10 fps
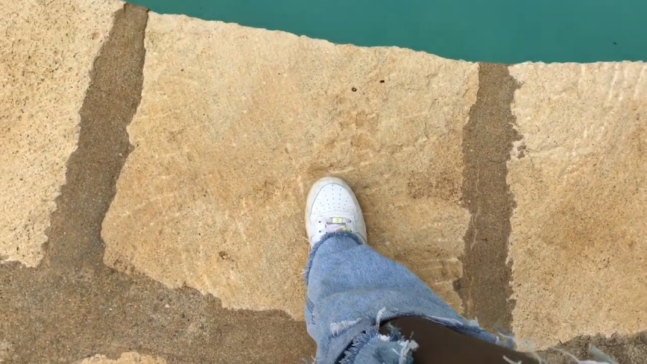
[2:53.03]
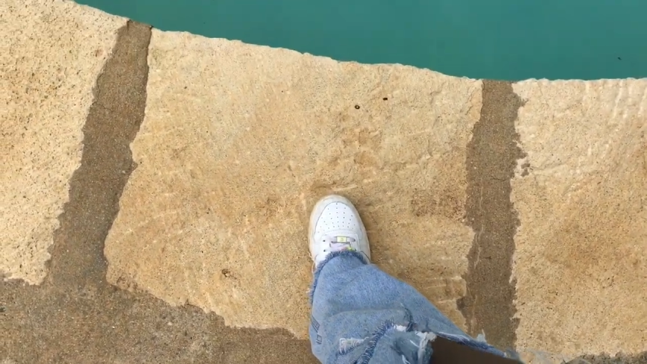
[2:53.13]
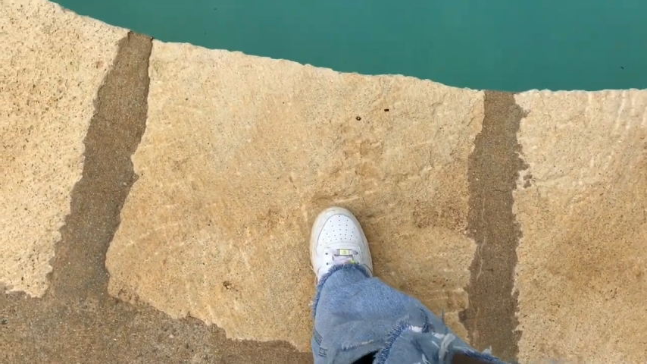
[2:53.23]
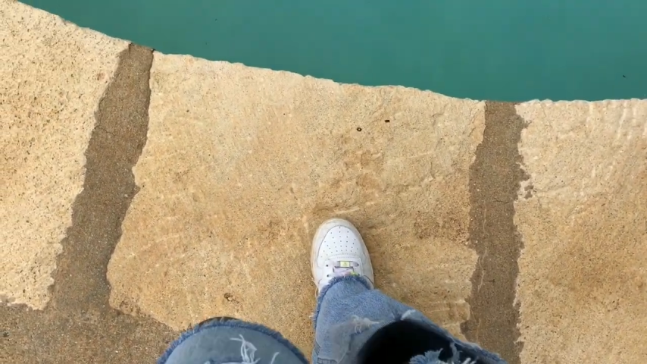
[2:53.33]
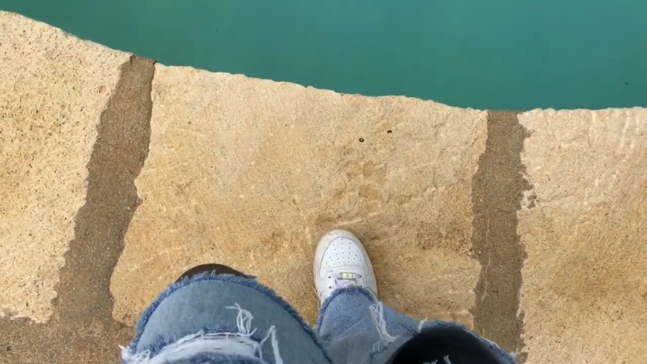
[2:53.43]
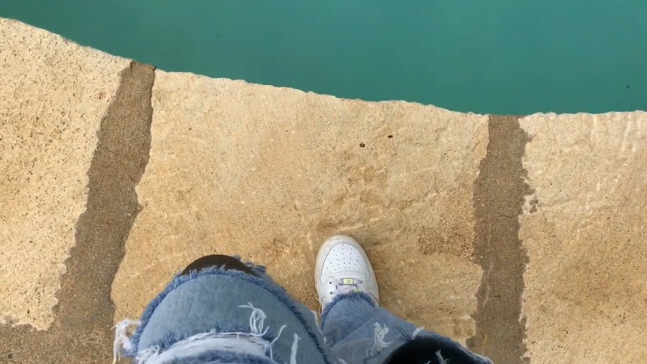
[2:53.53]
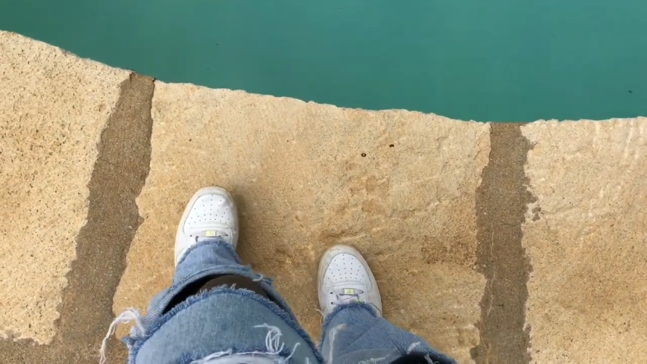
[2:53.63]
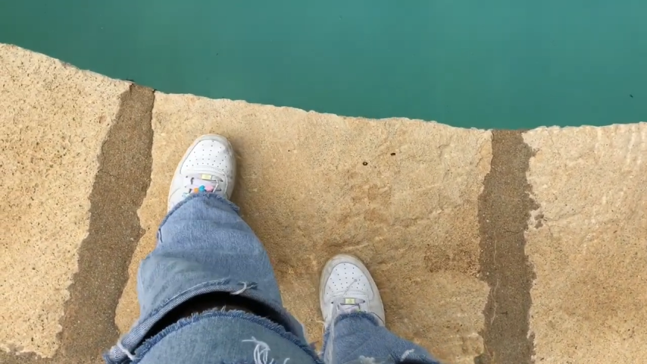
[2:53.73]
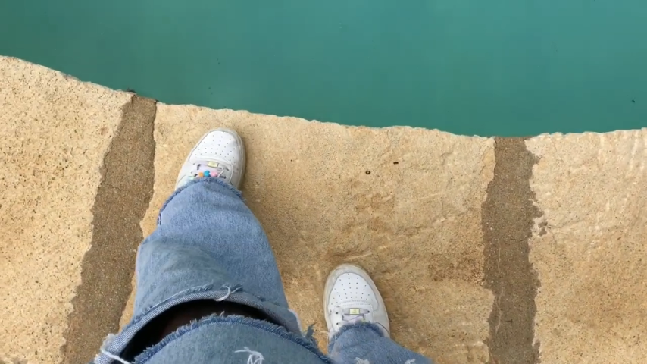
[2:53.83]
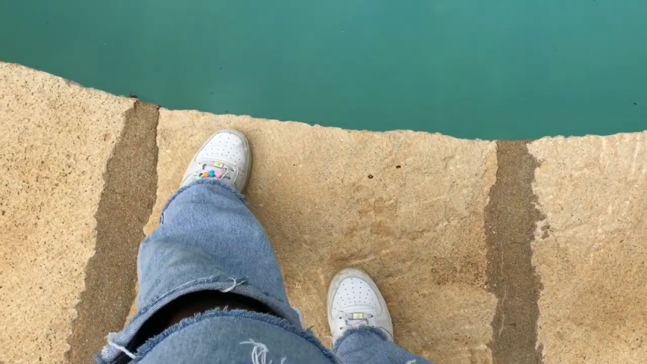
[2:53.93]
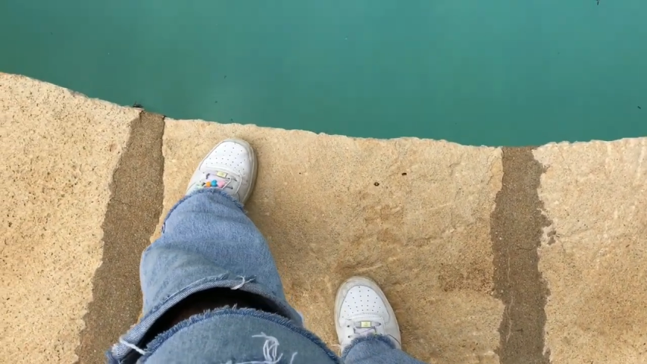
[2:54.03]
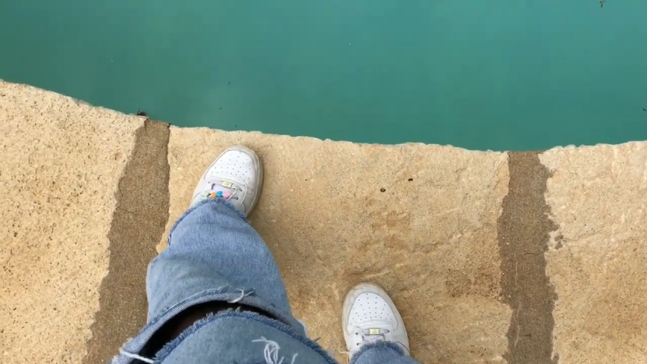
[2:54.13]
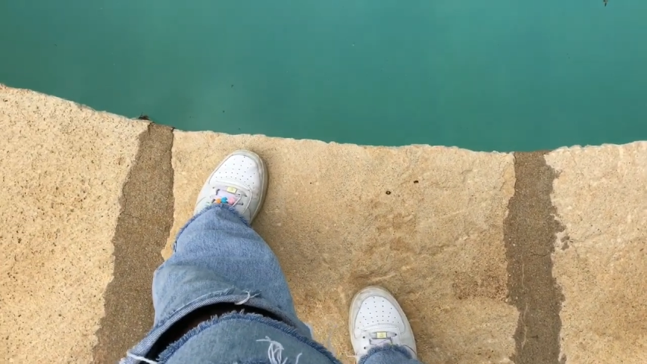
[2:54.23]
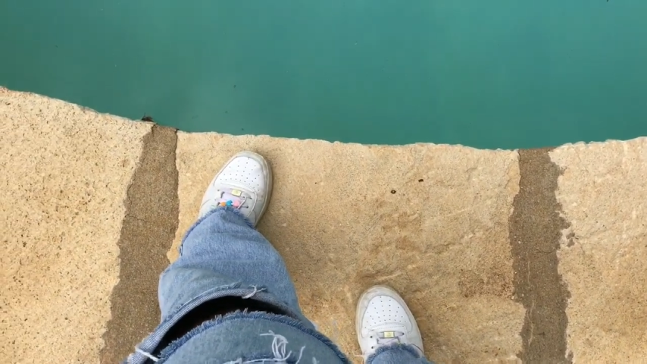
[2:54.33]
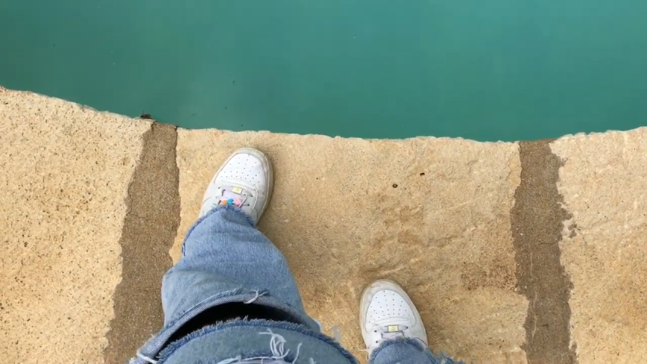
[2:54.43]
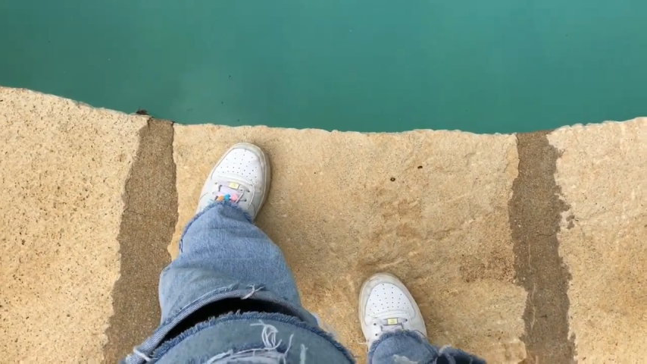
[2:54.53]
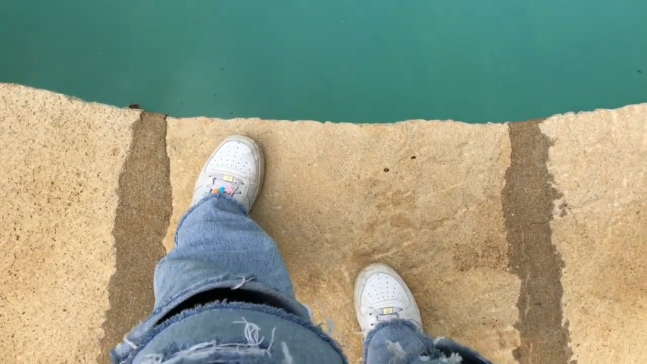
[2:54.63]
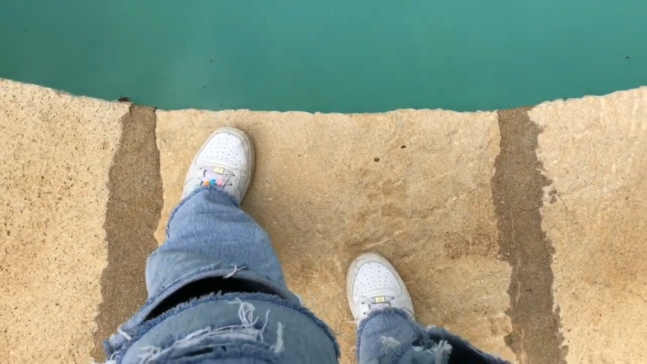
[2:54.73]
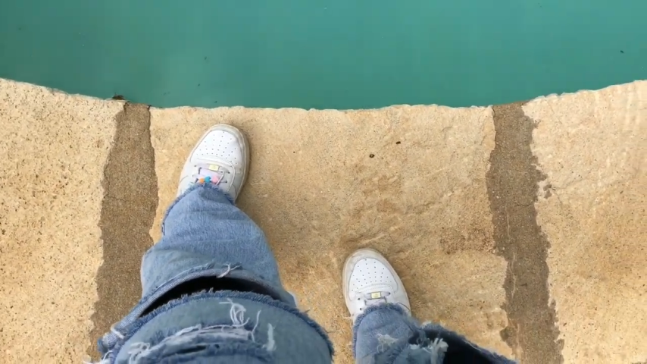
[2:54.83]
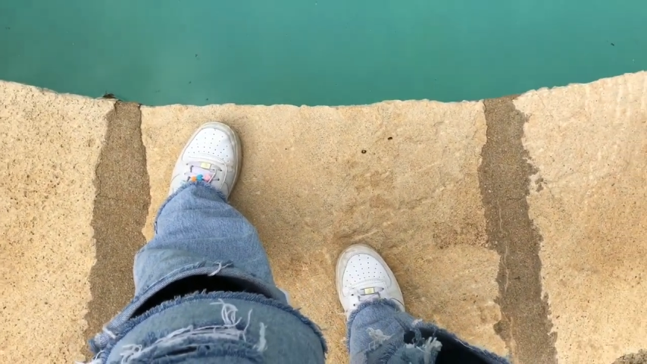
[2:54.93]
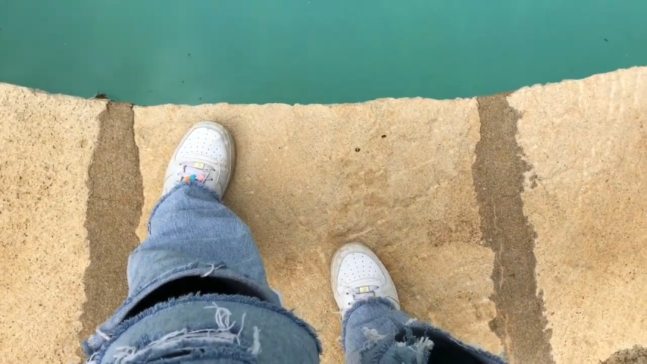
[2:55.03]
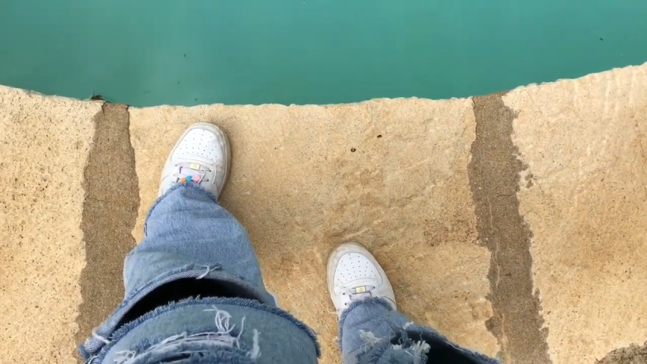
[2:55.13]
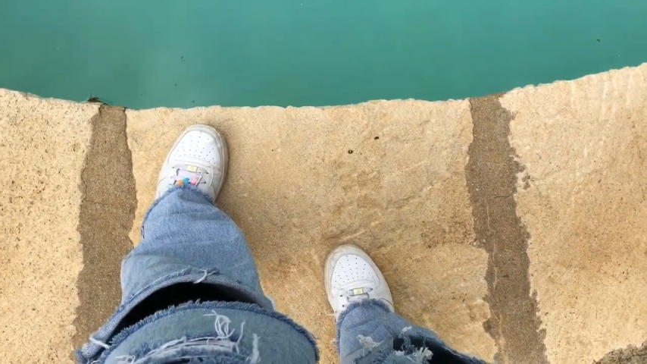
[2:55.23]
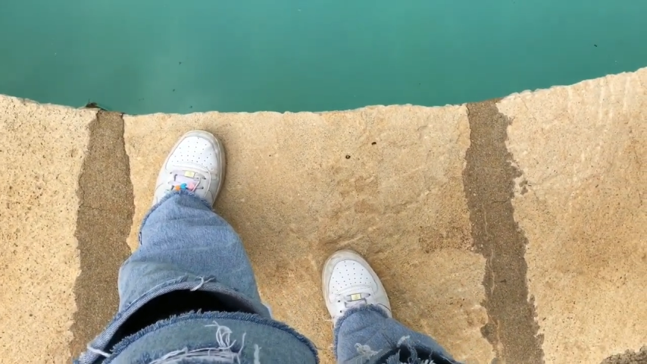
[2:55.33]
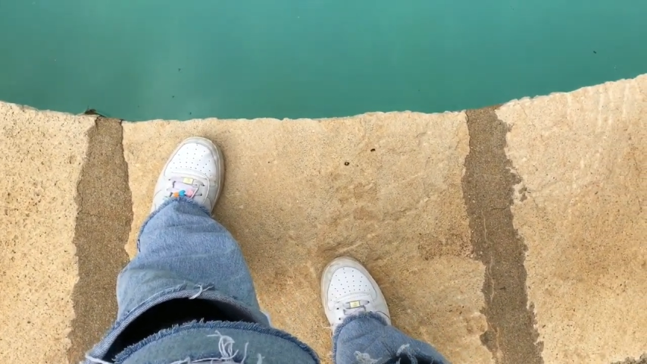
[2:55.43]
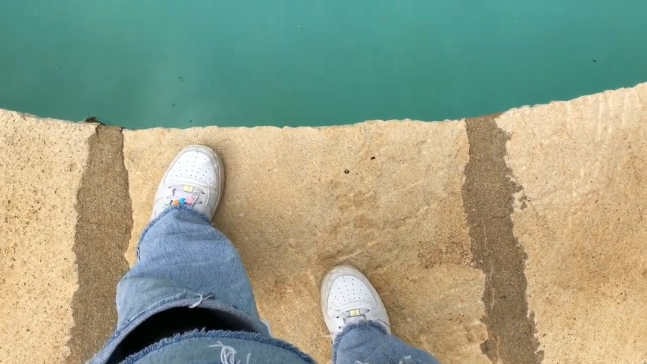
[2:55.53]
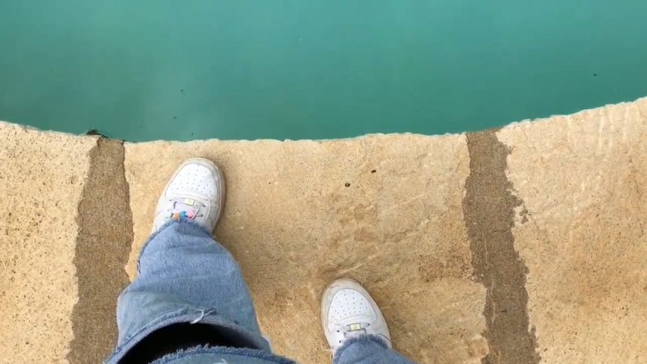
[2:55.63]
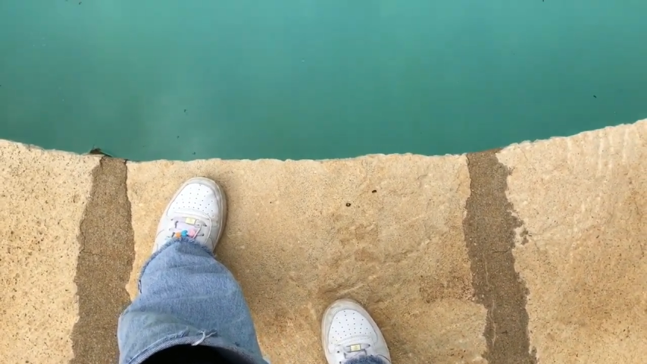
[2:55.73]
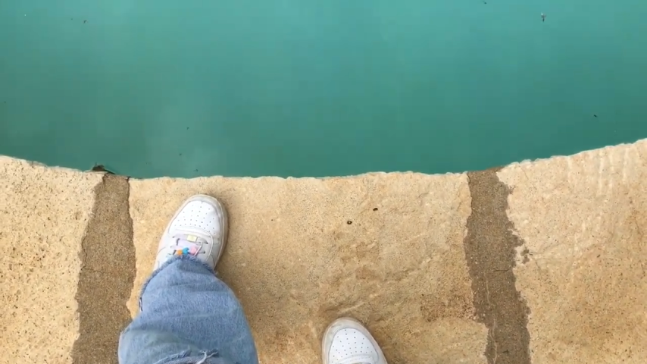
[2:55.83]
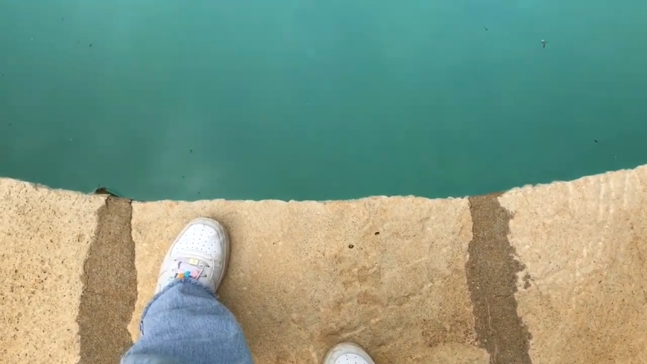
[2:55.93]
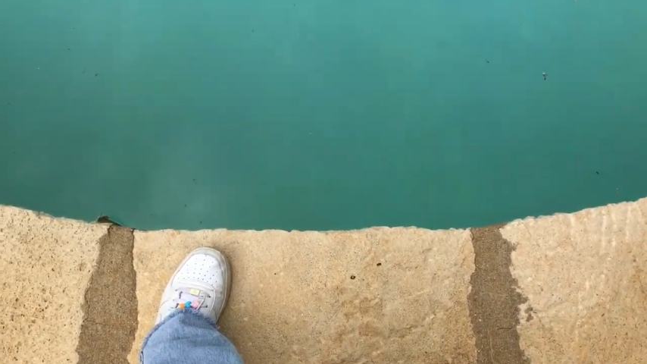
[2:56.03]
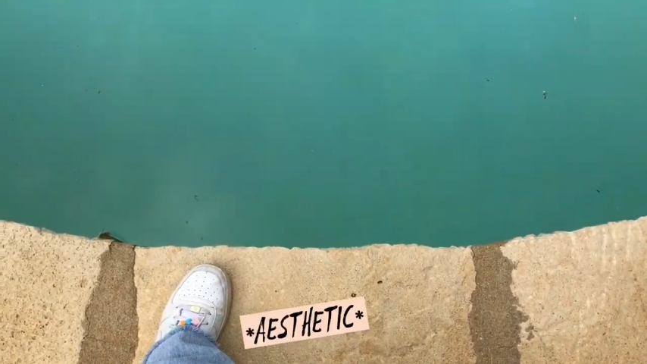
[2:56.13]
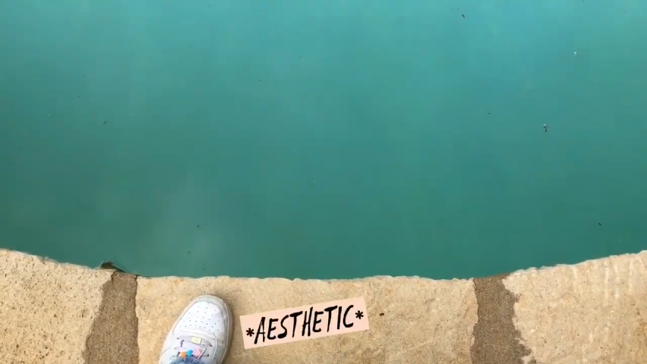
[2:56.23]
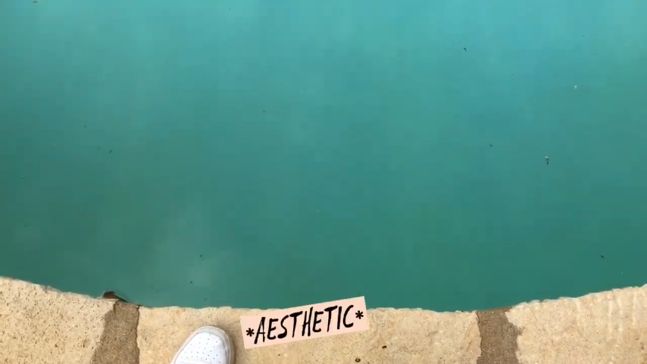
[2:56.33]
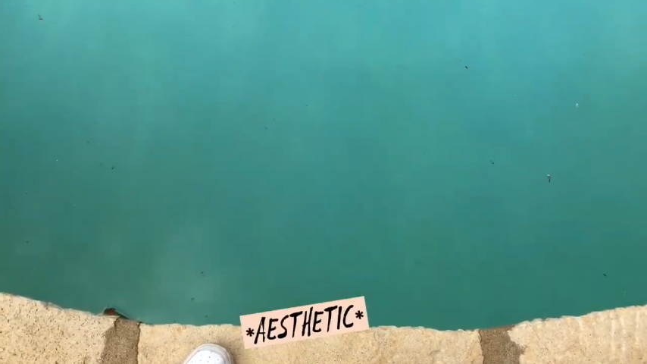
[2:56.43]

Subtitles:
[unreadable: no face in view]